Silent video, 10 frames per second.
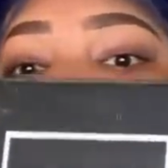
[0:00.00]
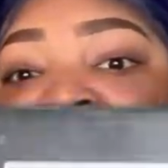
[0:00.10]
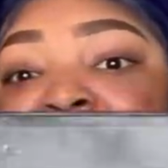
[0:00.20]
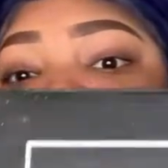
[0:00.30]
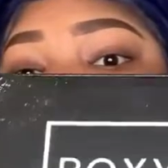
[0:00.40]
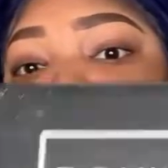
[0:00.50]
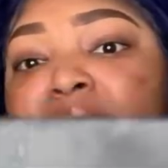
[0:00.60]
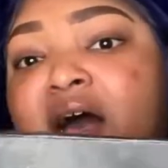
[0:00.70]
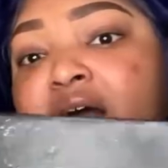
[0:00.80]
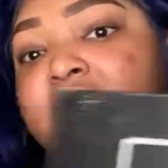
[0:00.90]
base
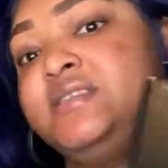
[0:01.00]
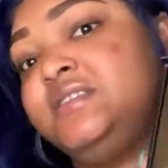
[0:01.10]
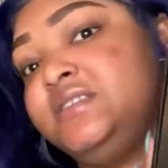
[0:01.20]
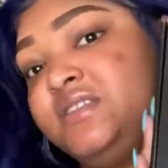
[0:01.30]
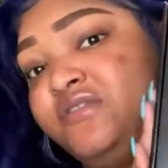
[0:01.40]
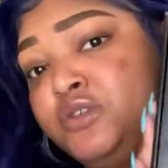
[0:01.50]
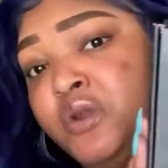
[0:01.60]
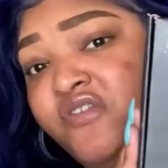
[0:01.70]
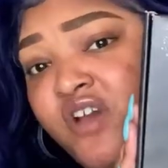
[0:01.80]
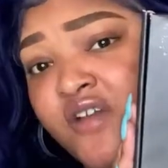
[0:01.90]
box. This is the
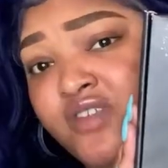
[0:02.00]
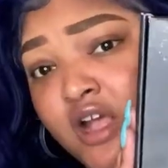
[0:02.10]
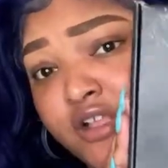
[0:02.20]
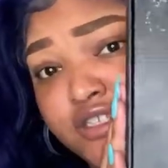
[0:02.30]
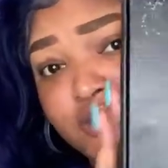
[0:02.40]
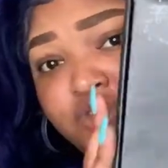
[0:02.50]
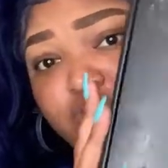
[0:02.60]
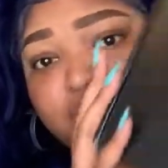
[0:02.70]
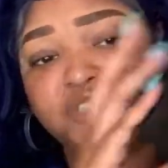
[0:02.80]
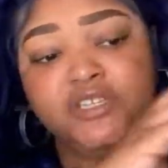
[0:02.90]
$25
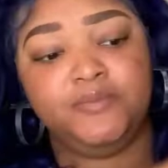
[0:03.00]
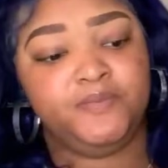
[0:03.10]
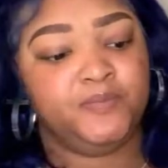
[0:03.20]
subscription.